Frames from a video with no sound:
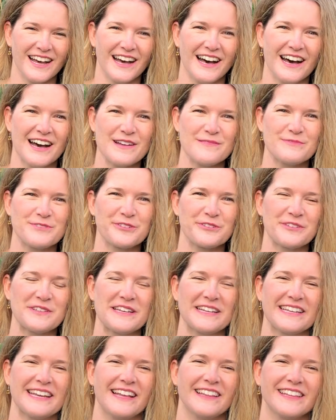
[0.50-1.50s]
I'm Julia
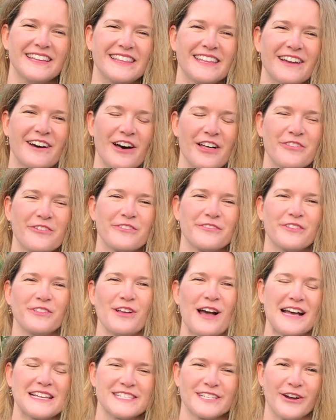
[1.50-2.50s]
Kelly, the author of The
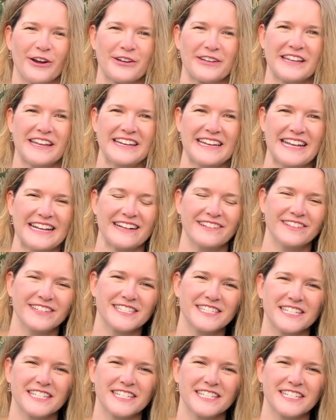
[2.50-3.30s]
Last Garden in England,